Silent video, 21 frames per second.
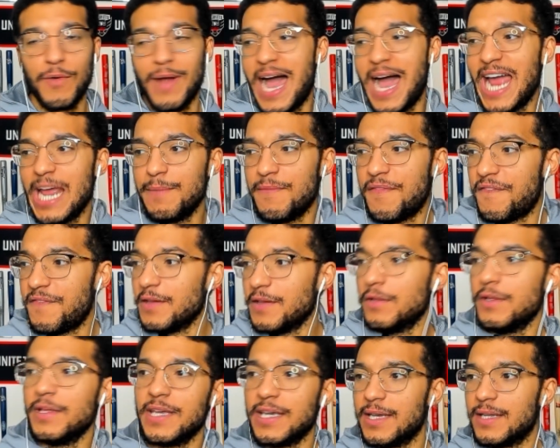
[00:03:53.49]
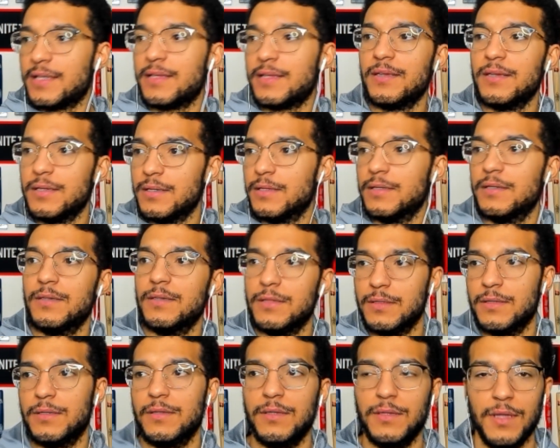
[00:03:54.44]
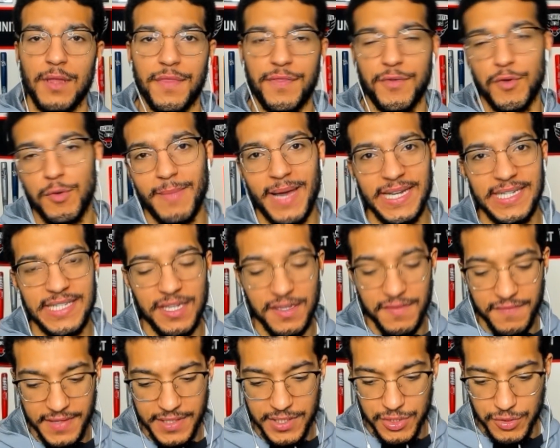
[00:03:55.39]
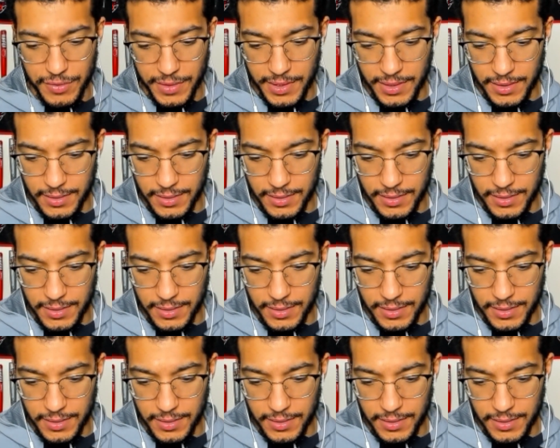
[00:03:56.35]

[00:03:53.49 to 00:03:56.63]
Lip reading: I am feeling it through my TV screen.